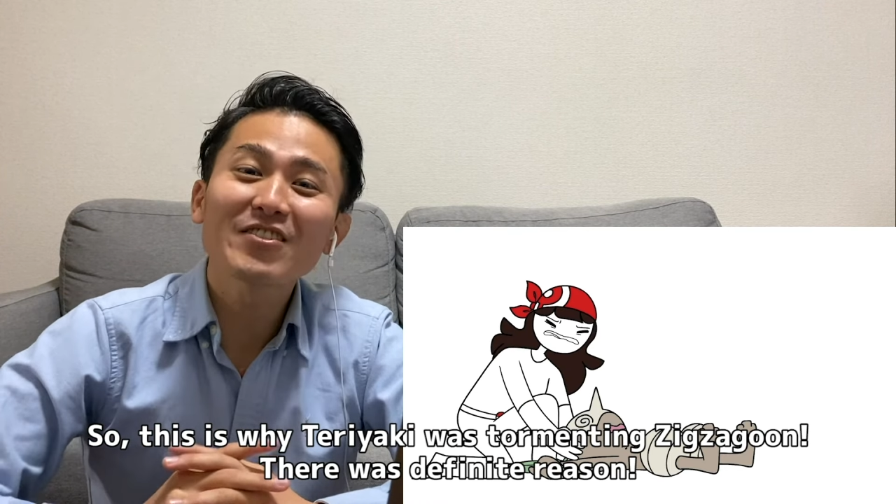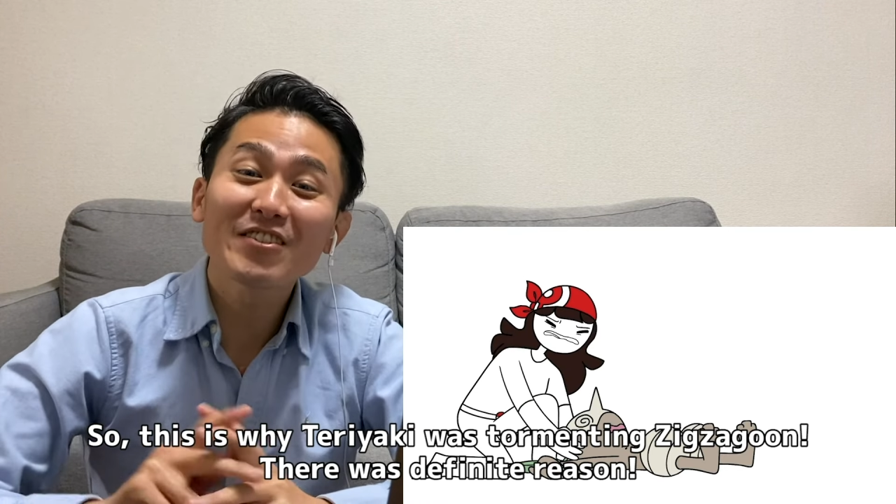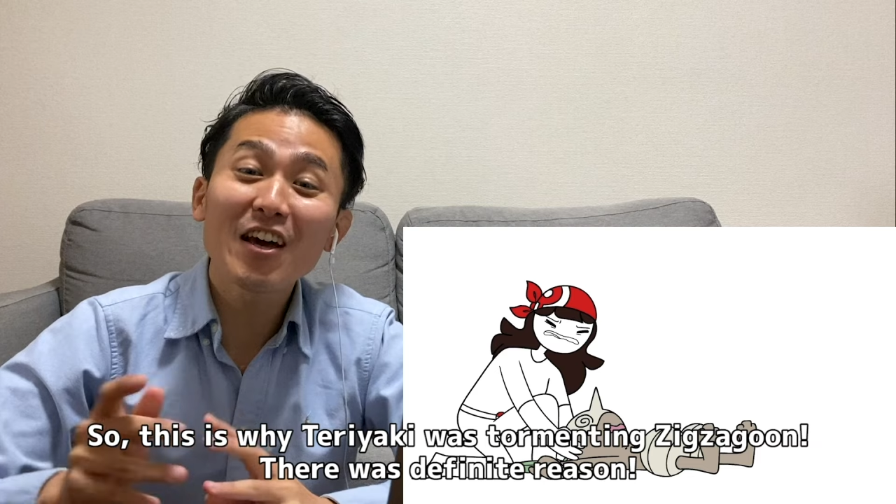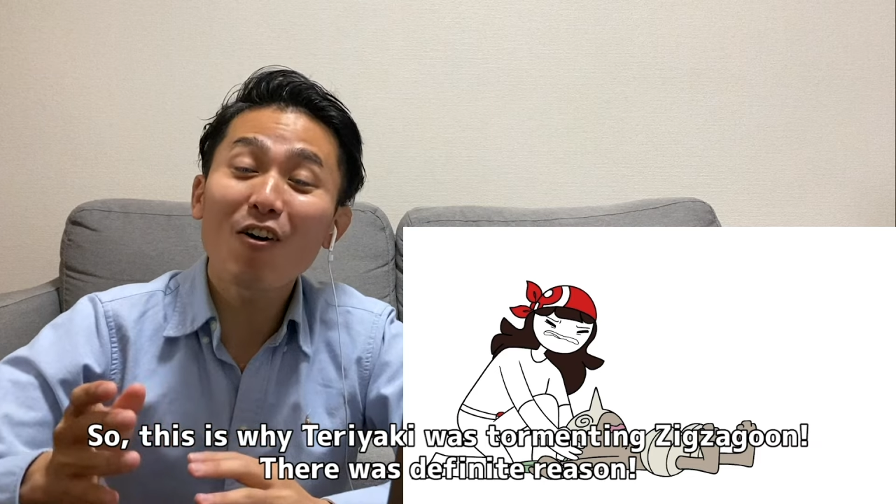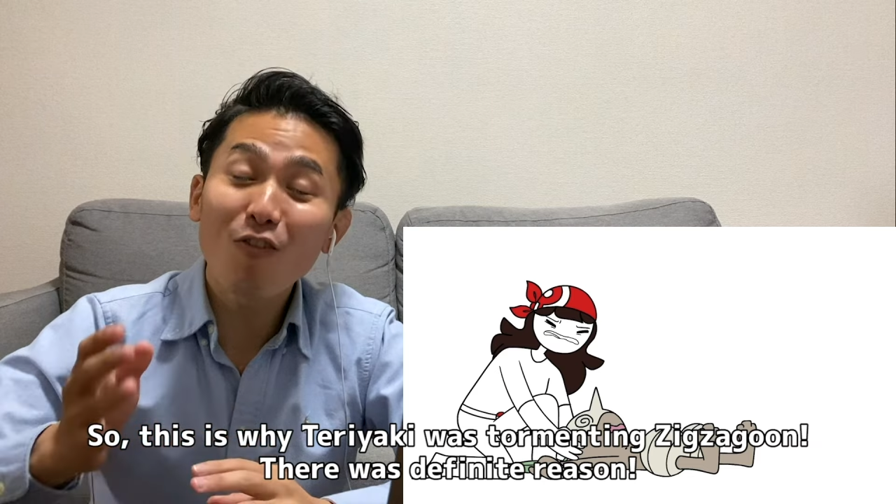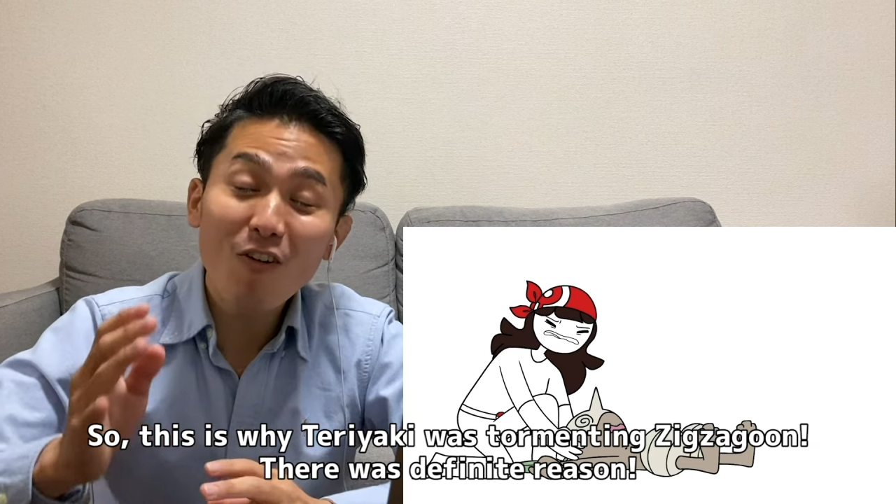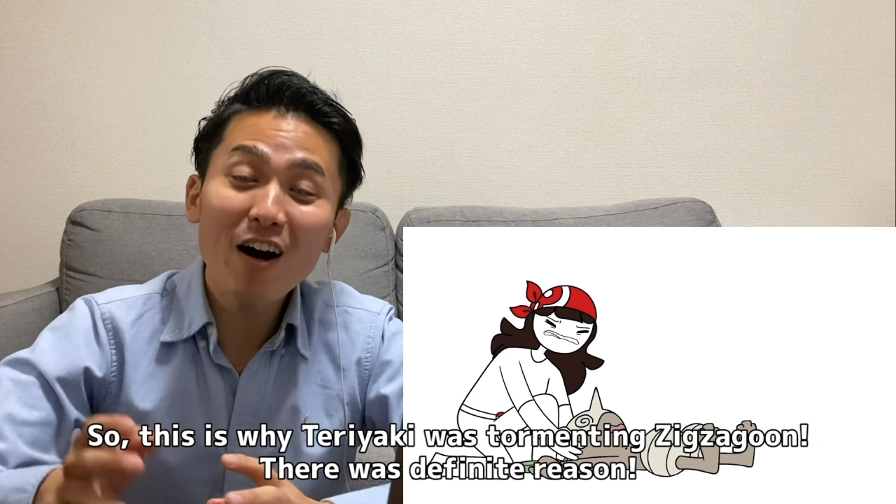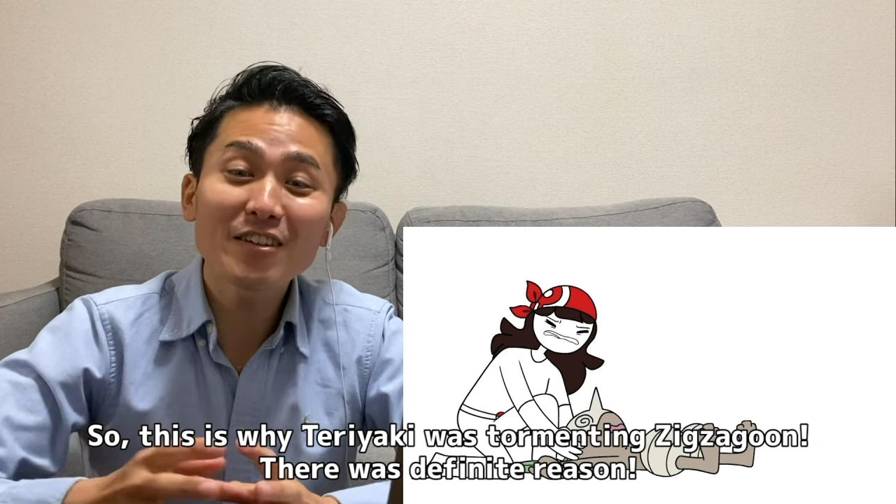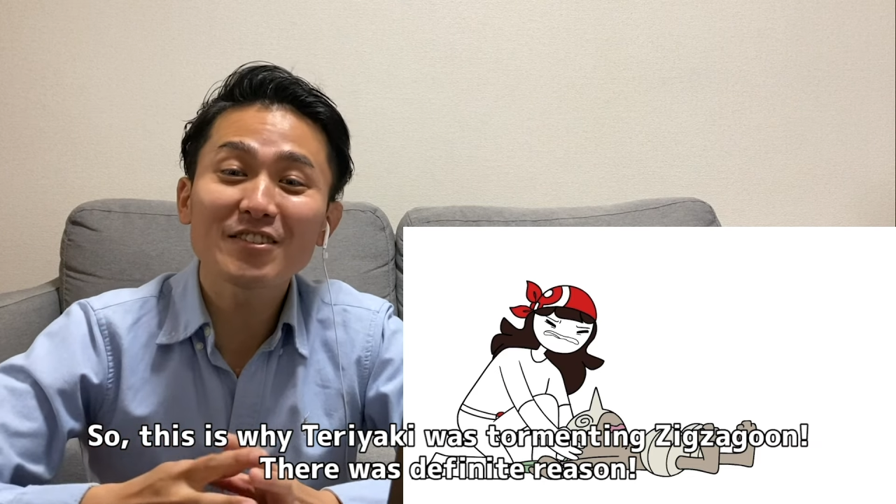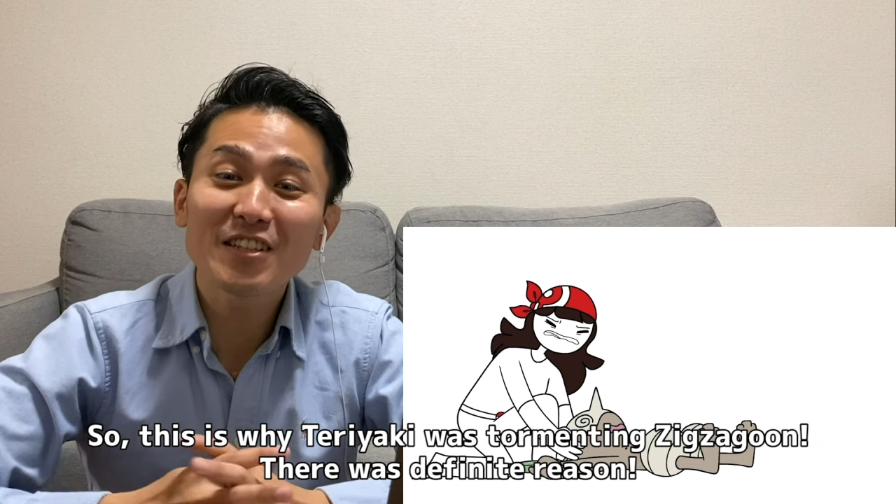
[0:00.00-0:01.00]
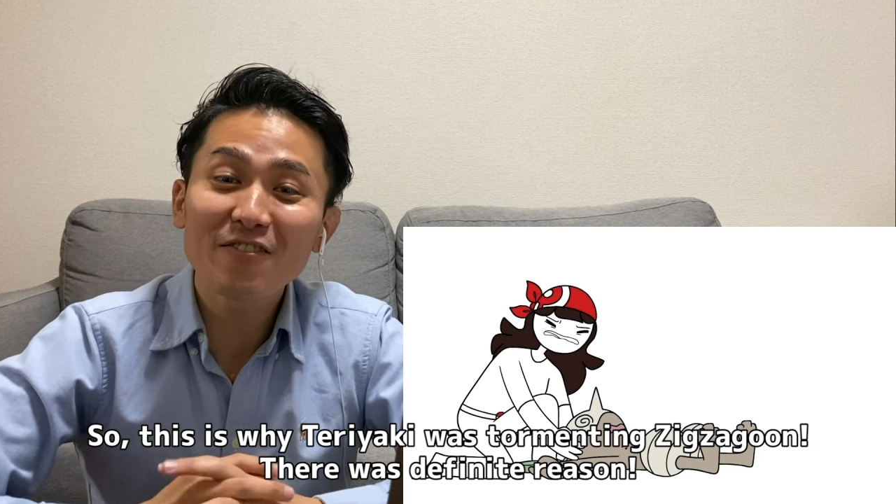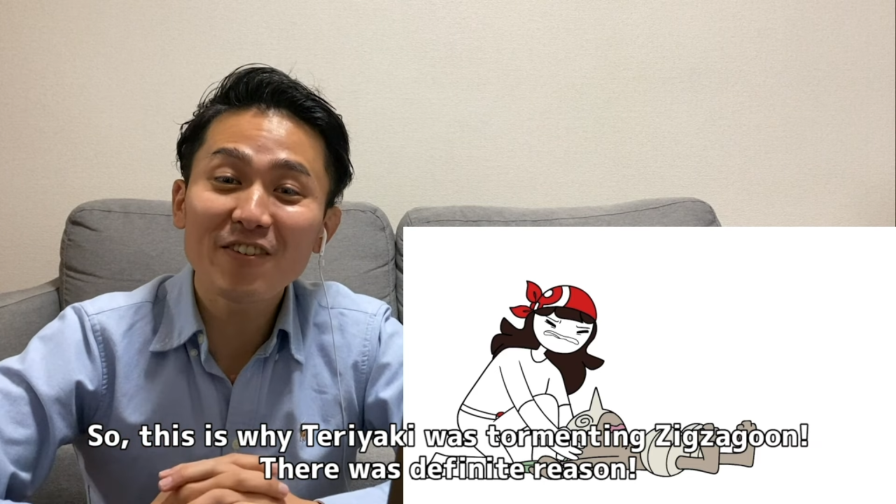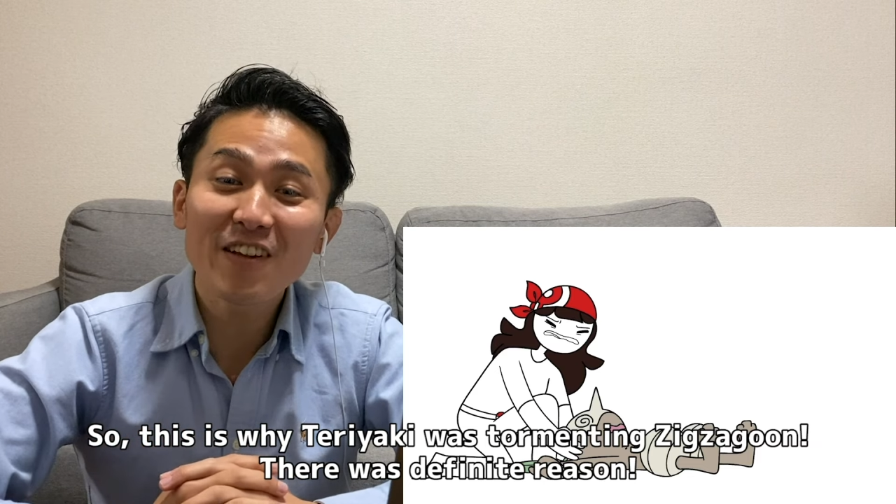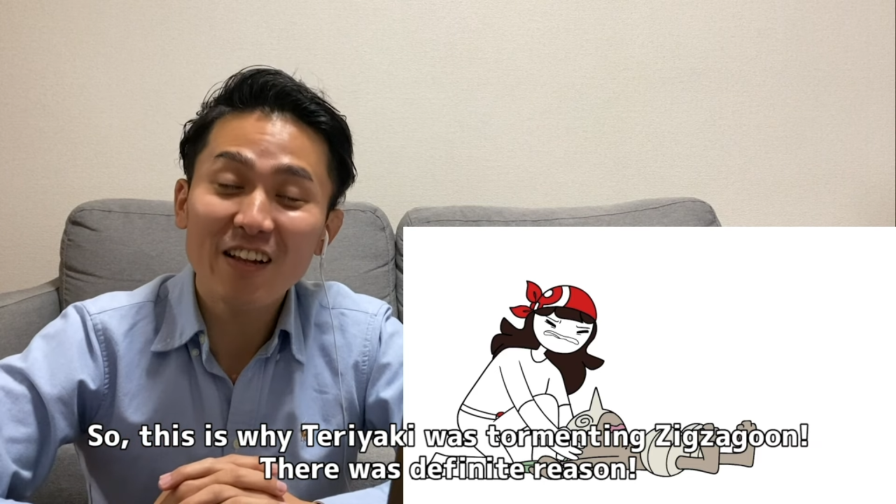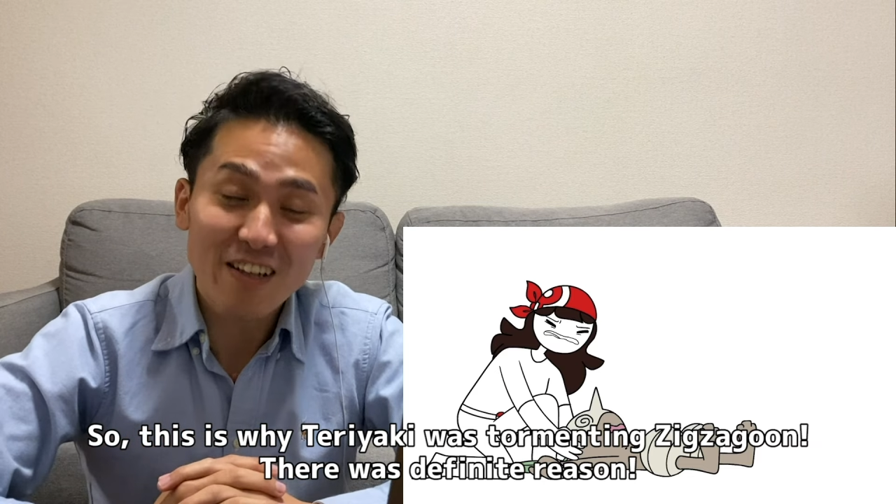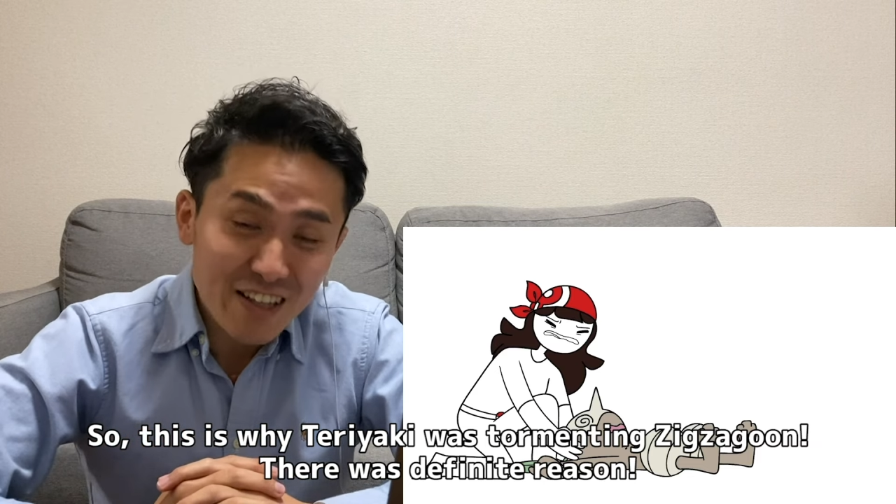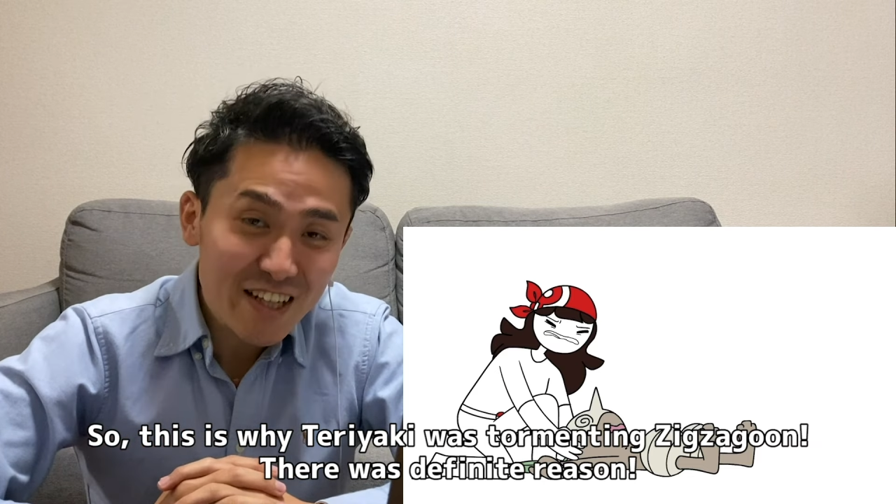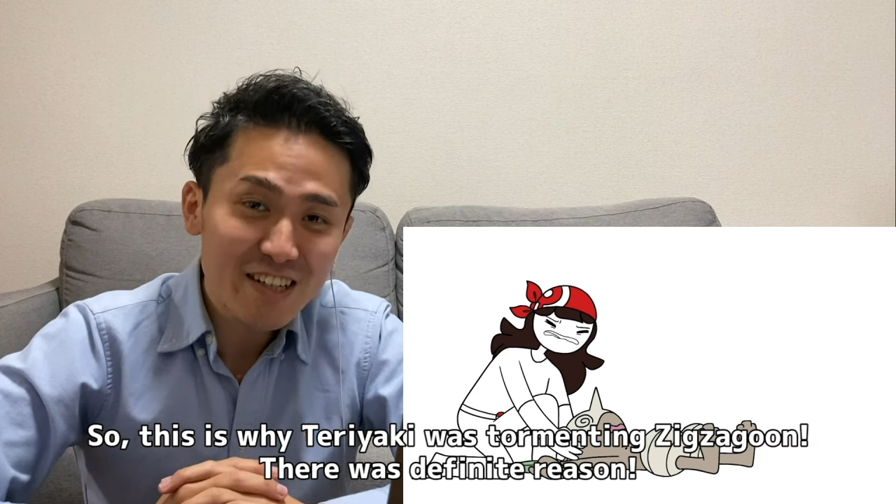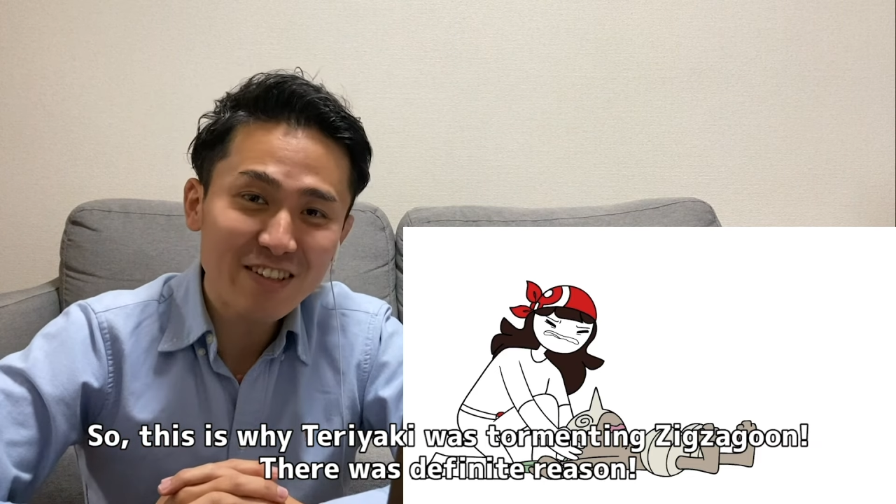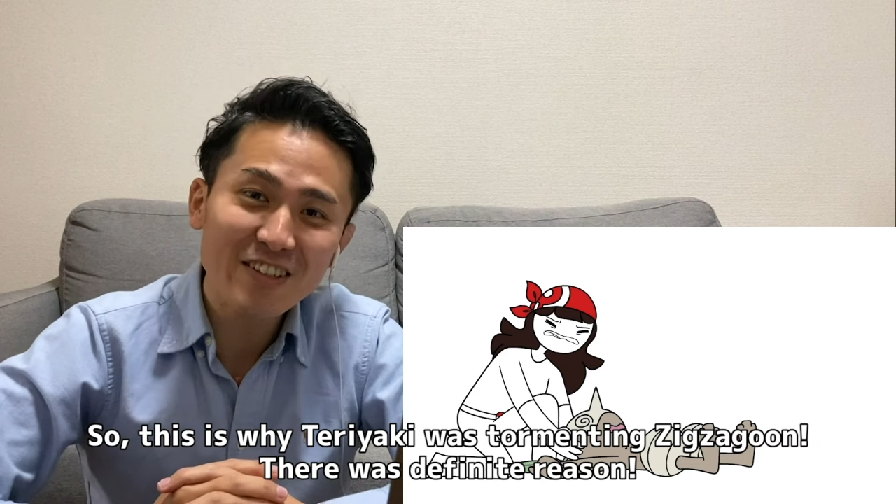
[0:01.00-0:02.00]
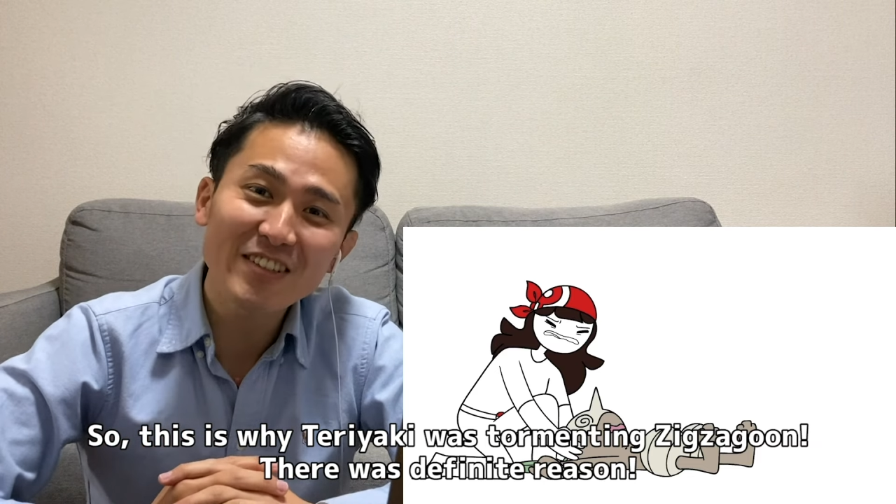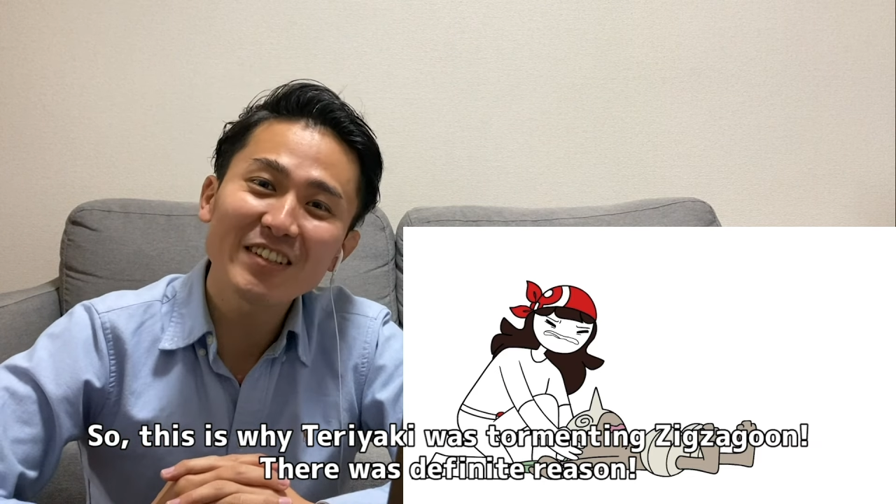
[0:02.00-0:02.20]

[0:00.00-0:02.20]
There was definite reason.